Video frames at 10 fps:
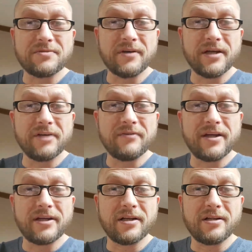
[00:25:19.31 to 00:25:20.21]
We're getting
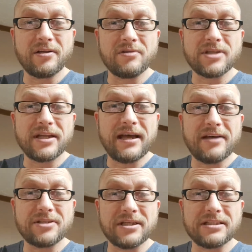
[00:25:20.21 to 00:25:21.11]
ready to close on a
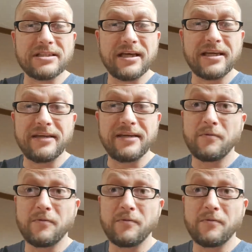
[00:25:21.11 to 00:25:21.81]
house in Kentucky."